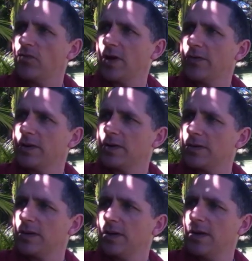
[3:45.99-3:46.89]

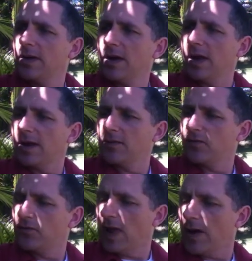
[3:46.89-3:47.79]
fragrant and
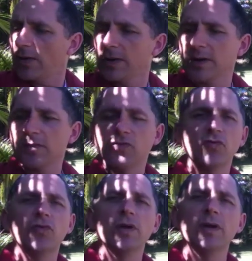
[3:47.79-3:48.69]
flowering
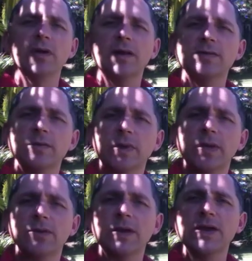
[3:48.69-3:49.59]
tree next to me,
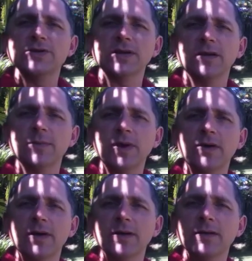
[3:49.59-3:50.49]
and occasionally I'm
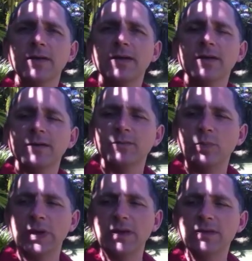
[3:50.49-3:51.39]
hearing
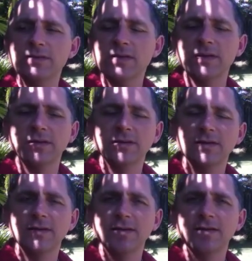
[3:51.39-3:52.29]
bees,
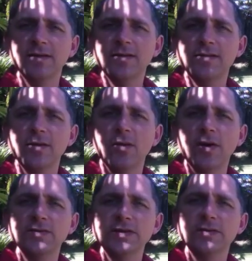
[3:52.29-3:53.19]
so
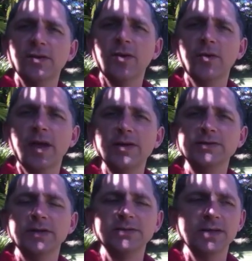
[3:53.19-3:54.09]
I just look
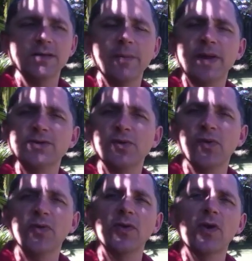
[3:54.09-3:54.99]
occasionally just to make sure
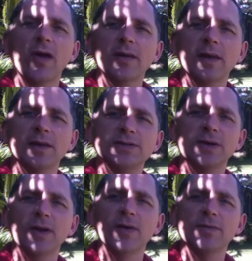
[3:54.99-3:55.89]
that they're not getting
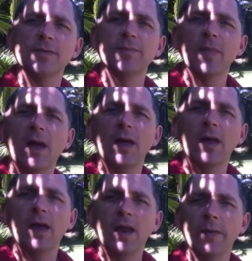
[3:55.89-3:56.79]
too close.
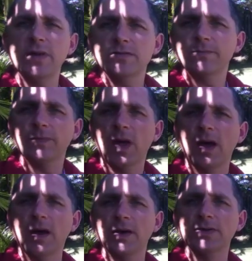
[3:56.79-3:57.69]
Anyways,
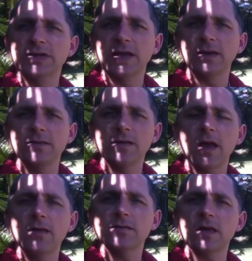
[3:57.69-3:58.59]
take it easy
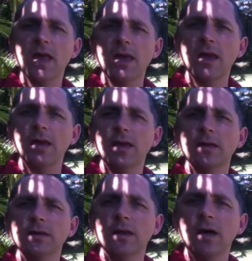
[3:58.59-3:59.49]
guys,
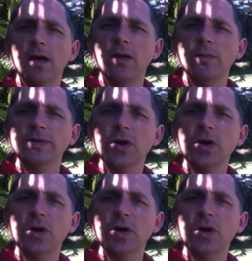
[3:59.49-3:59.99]
and I'll be